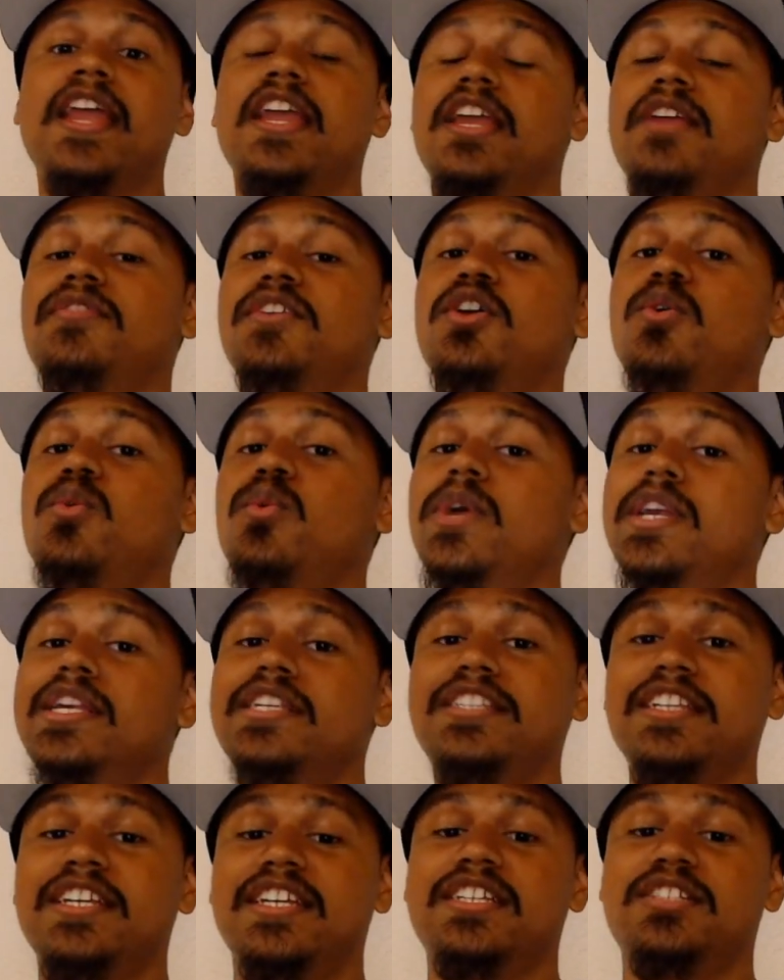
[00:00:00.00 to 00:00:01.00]
Even though
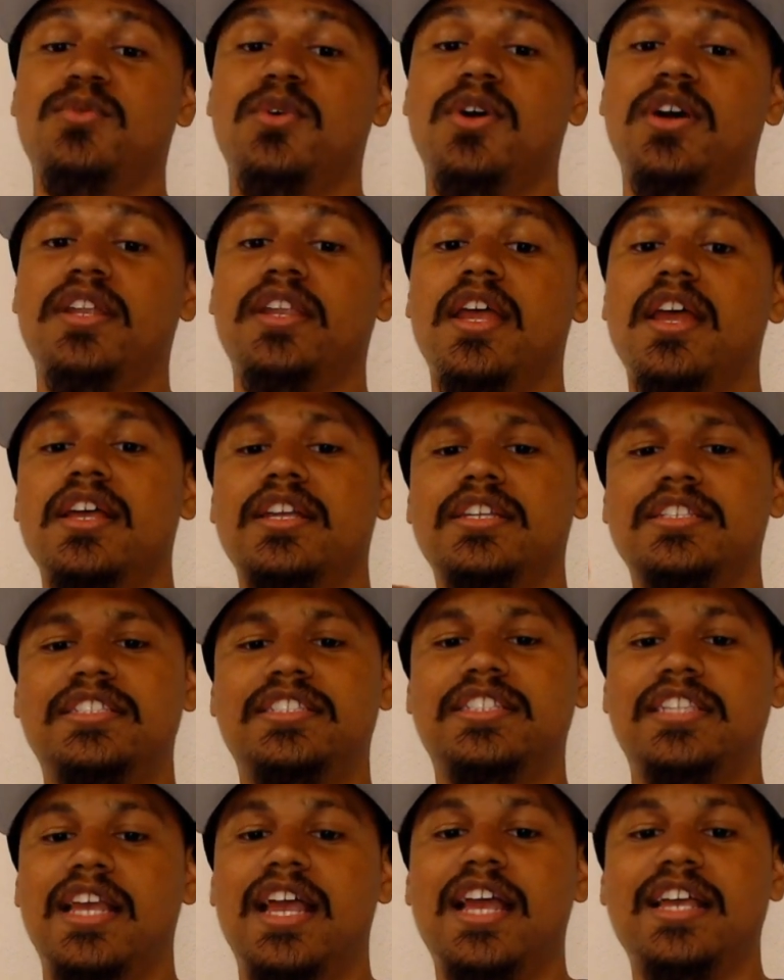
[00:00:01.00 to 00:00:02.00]
Weezing is one,
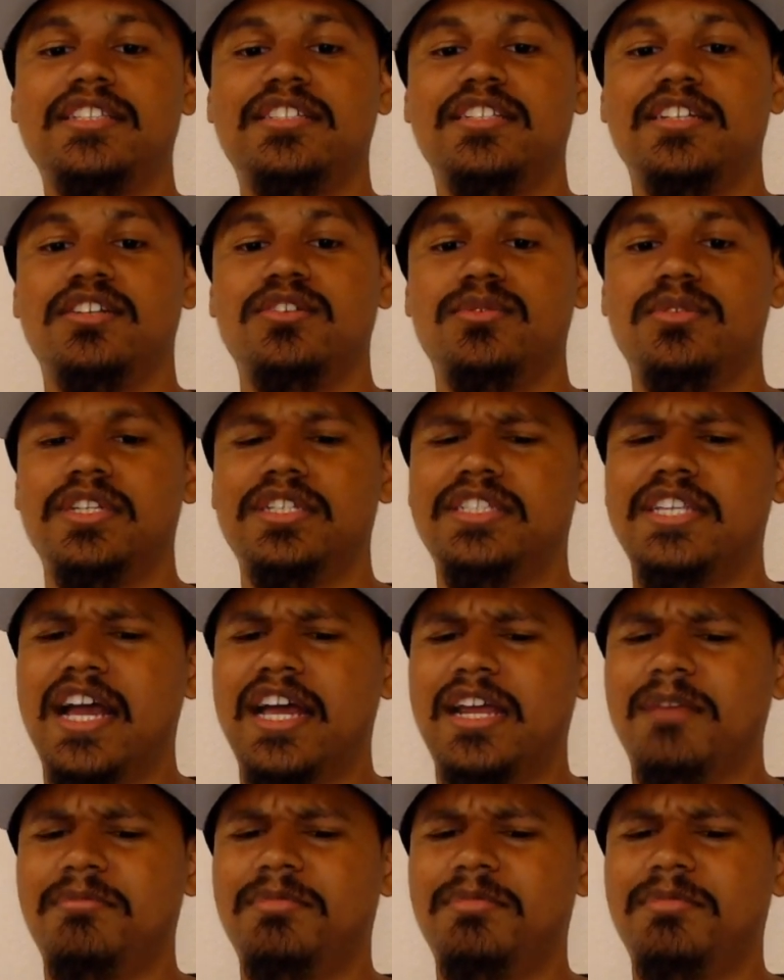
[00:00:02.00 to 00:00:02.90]
Zigzagoon is not.